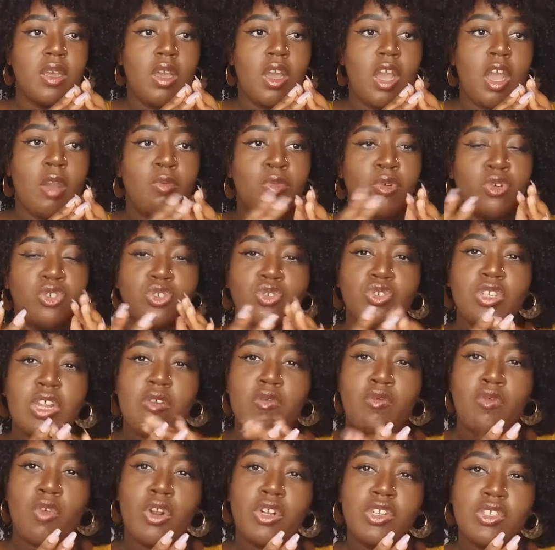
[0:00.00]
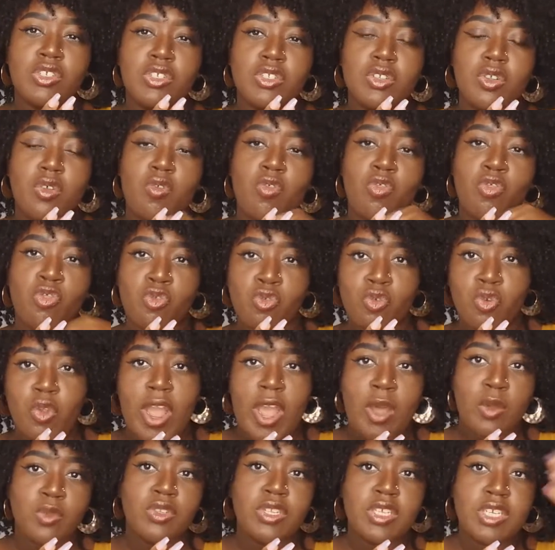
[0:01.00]
a module that runs
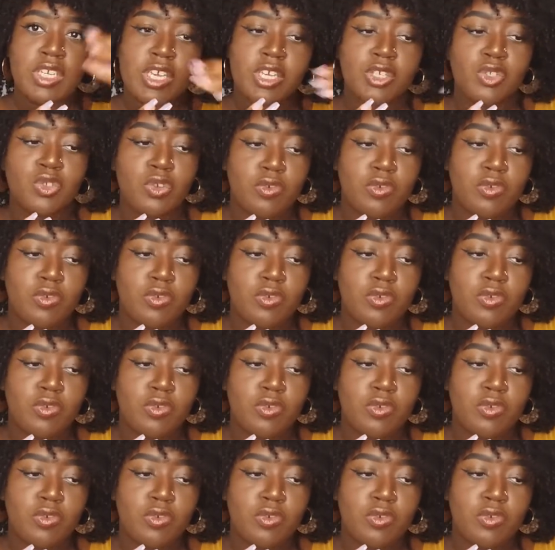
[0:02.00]
throughout the year,